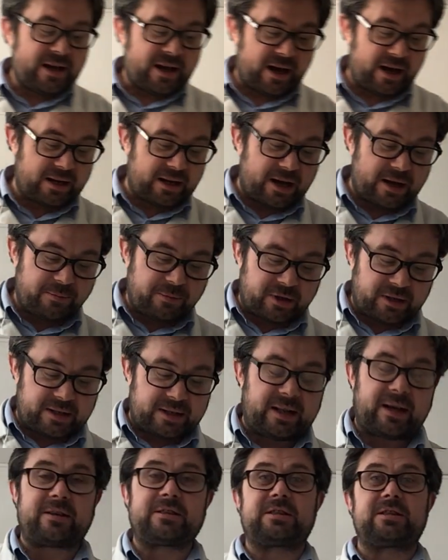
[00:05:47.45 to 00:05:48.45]
and I'm going to
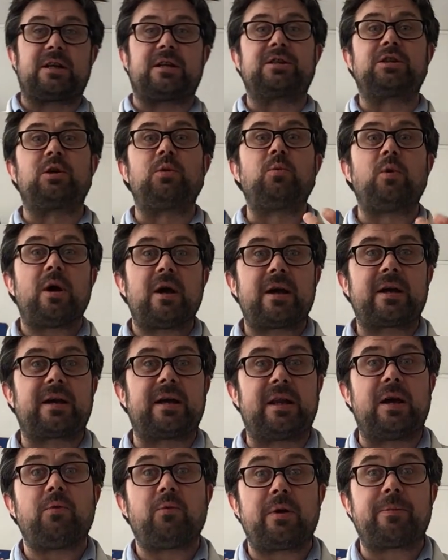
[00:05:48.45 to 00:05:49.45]
now start to work
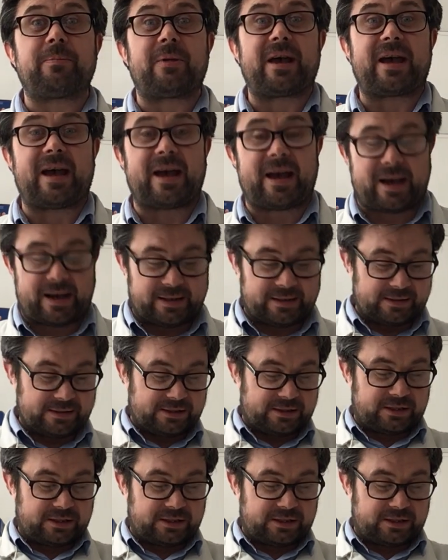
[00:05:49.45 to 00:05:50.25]
at it with my hands.